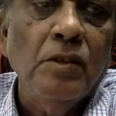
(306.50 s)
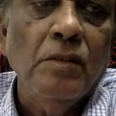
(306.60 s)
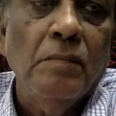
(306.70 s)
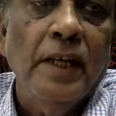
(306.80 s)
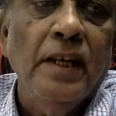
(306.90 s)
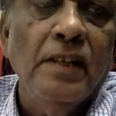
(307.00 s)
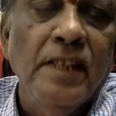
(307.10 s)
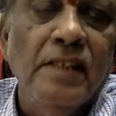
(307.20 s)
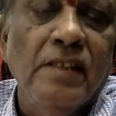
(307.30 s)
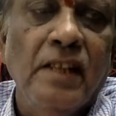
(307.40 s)
minor is
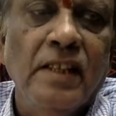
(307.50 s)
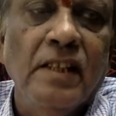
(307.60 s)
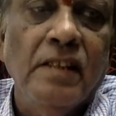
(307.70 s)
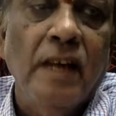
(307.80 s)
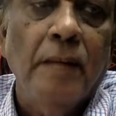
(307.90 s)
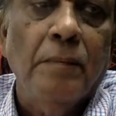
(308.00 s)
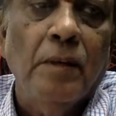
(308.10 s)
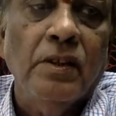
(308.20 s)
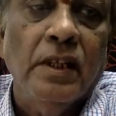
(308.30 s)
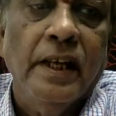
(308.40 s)
aged, let us say
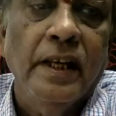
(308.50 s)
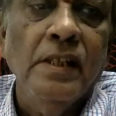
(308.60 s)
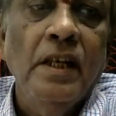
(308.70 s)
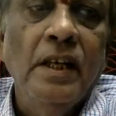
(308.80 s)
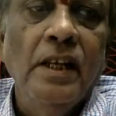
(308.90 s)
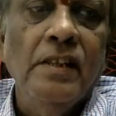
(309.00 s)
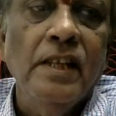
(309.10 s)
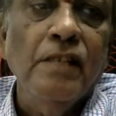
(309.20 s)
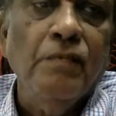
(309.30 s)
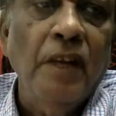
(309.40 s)
hypothetical case, he is
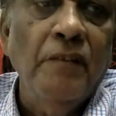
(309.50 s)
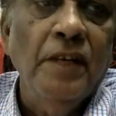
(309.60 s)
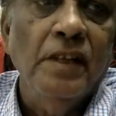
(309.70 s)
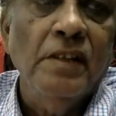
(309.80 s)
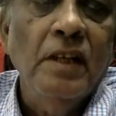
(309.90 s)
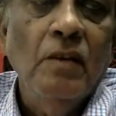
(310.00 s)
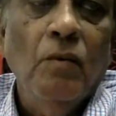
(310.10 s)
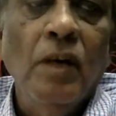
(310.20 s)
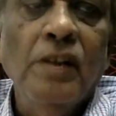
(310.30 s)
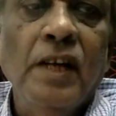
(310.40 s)
aged 5 years.
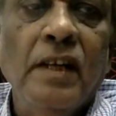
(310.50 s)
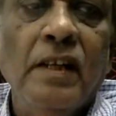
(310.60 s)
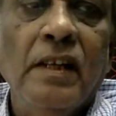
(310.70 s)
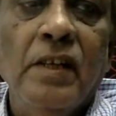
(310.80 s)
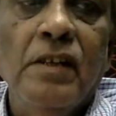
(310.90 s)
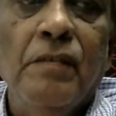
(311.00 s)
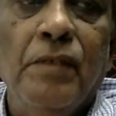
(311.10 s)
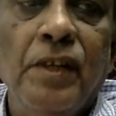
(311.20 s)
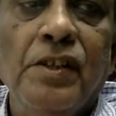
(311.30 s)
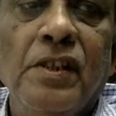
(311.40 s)
Once he
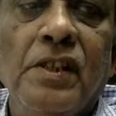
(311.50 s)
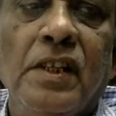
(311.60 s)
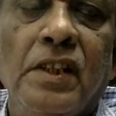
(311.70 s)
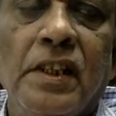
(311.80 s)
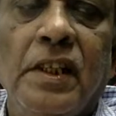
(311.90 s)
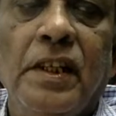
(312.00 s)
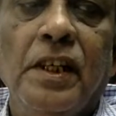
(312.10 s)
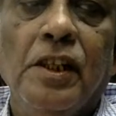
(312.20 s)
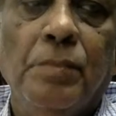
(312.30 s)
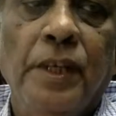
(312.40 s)
finishes the 13
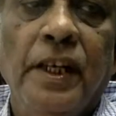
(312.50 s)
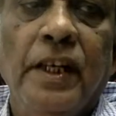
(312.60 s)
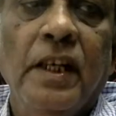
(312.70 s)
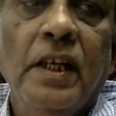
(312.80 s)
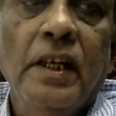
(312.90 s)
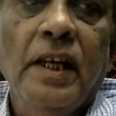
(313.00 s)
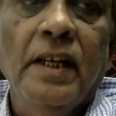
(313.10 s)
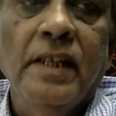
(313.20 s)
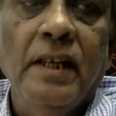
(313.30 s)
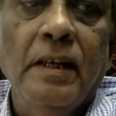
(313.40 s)
years period,
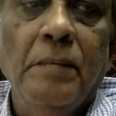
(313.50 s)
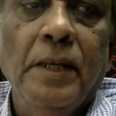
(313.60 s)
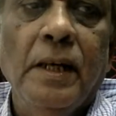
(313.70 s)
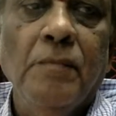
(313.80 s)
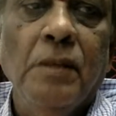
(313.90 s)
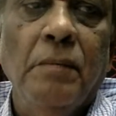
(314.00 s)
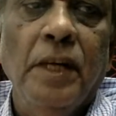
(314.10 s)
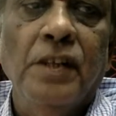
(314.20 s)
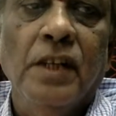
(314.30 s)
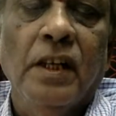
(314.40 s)
he becomes a
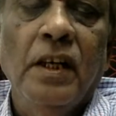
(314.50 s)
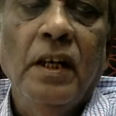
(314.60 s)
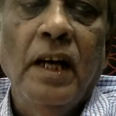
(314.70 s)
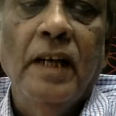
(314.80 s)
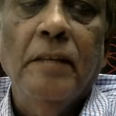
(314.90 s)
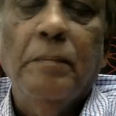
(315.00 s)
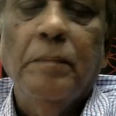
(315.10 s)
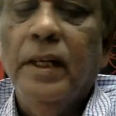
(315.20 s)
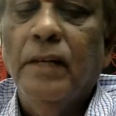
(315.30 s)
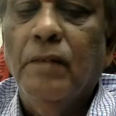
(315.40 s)
major, and the
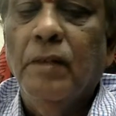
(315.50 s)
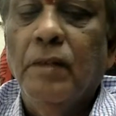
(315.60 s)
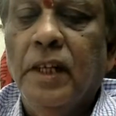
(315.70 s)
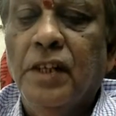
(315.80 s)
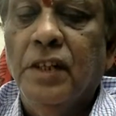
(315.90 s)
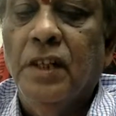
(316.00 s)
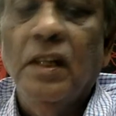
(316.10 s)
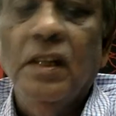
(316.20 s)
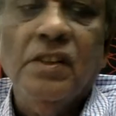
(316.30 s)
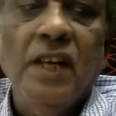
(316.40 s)
period of limitation
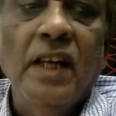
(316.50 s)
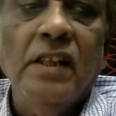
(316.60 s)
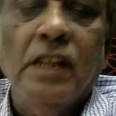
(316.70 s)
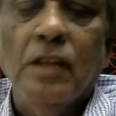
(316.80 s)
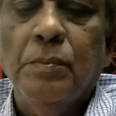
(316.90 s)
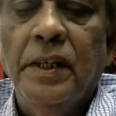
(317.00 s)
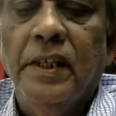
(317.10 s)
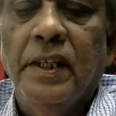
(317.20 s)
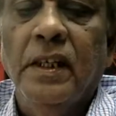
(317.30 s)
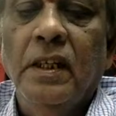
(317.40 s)
stands
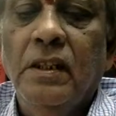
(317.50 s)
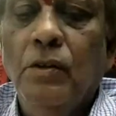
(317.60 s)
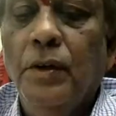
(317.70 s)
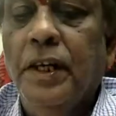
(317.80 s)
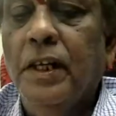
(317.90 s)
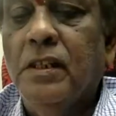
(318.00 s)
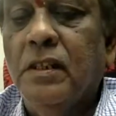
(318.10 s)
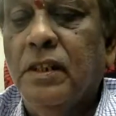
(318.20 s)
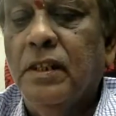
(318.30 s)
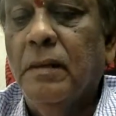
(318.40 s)
suspended during his
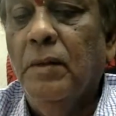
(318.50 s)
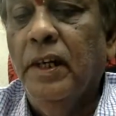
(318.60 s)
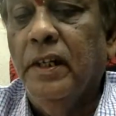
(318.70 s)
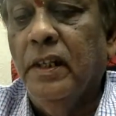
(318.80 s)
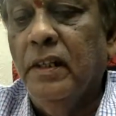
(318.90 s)
disability.